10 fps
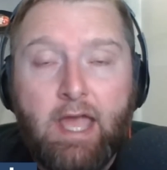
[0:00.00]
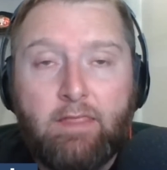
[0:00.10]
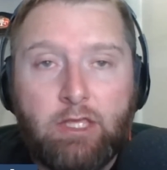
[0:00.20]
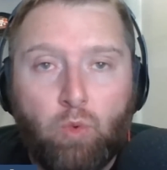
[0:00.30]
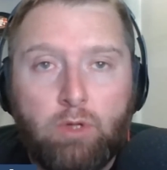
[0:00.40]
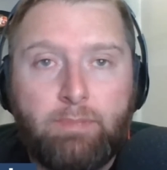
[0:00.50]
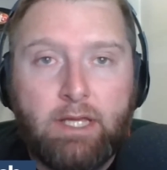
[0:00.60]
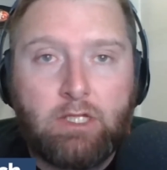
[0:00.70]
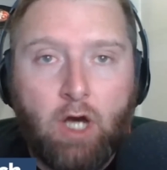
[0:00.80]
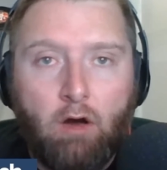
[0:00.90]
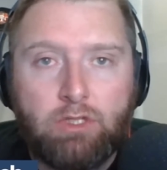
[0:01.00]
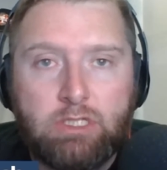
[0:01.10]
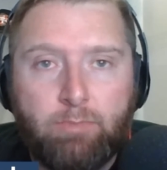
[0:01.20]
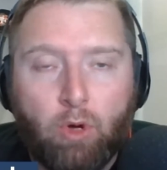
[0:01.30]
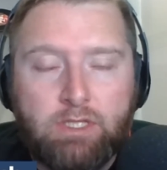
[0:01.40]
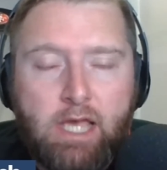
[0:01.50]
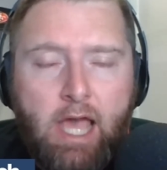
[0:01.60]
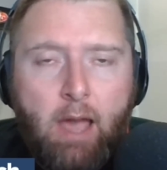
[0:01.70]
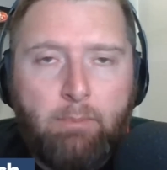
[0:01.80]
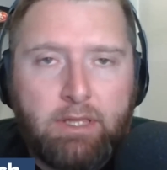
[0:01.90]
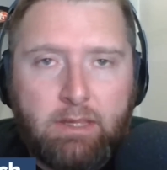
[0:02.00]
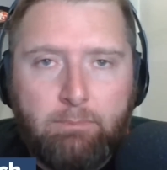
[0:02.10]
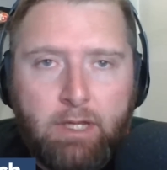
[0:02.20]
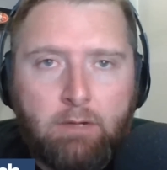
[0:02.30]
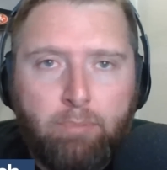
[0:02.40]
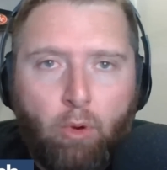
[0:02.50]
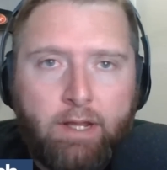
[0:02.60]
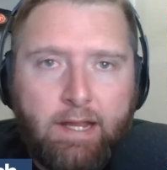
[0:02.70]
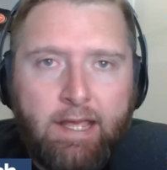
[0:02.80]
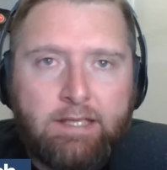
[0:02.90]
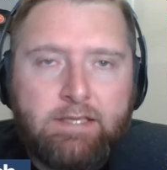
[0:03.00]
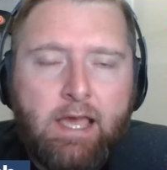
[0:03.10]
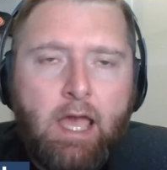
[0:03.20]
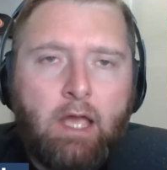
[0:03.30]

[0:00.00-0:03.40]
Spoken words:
than you would be in college sports. But the bigger point is,